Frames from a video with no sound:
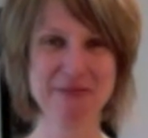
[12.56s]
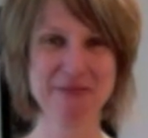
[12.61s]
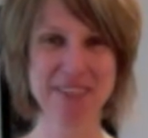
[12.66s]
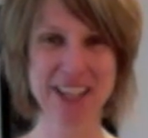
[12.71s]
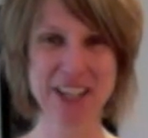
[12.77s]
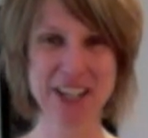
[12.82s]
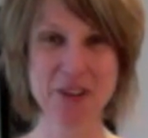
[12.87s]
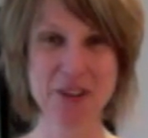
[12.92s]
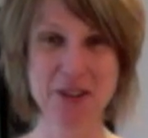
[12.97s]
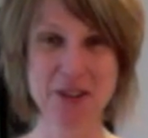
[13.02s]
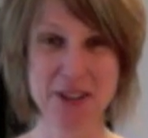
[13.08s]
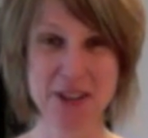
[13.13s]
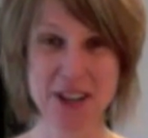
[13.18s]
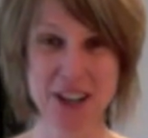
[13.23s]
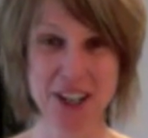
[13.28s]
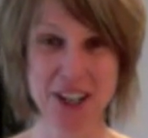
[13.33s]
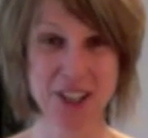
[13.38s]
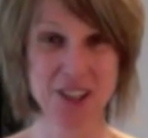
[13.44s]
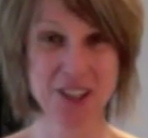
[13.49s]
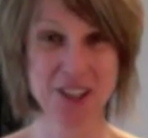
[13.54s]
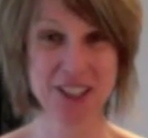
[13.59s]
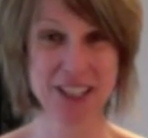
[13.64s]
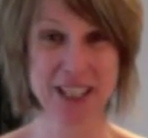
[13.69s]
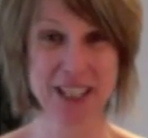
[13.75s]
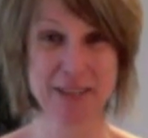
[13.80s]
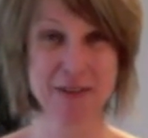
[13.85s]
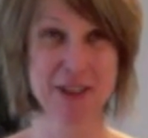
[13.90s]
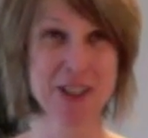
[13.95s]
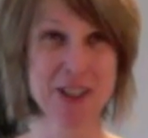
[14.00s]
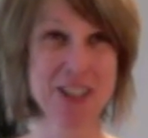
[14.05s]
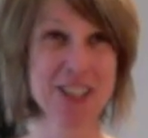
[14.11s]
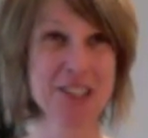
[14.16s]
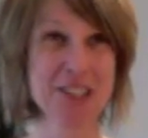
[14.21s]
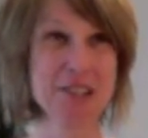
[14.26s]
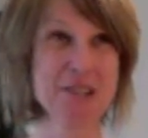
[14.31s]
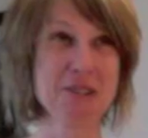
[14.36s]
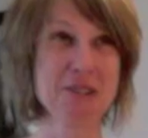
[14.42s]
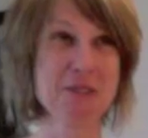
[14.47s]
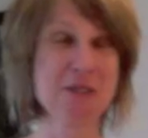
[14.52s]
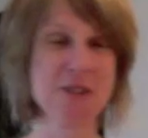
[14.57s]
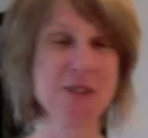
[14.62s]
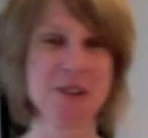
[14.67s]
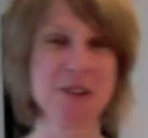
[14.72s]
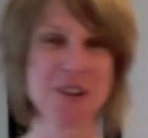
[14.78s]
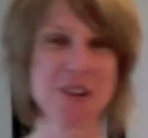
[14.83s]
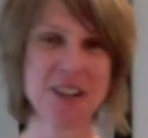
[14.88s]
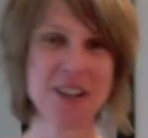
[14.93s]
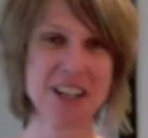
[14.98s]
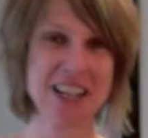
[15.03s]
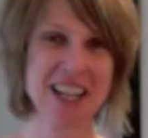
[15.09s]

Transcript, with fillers: Northerner losing their voice, who'd have thought?